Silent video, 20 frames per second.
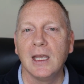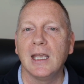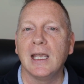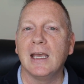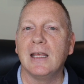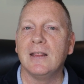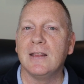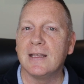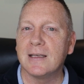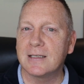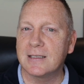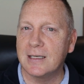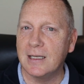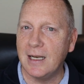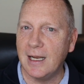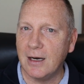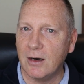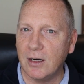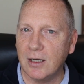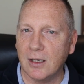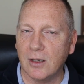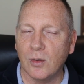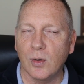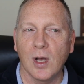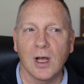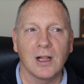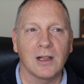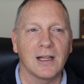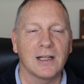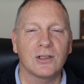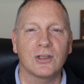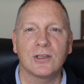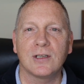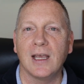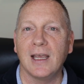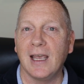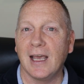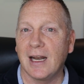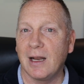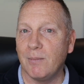In this scenario, let's
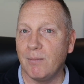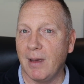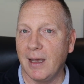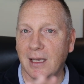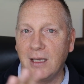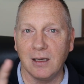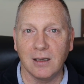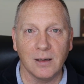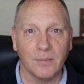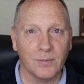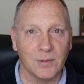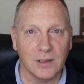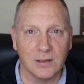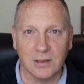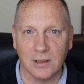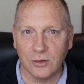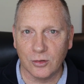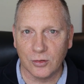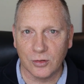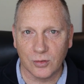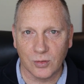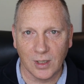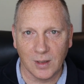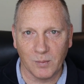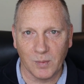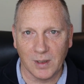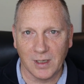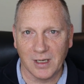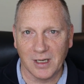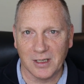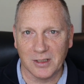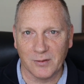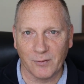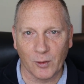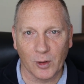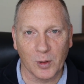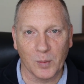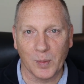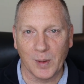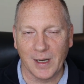say, and I'm making up this interest rate because
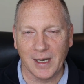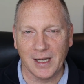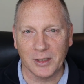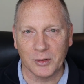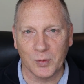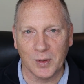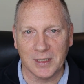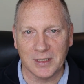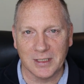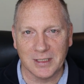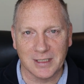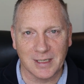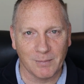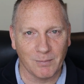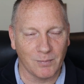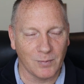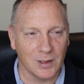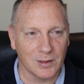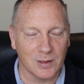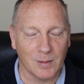for compliance reasons, I'm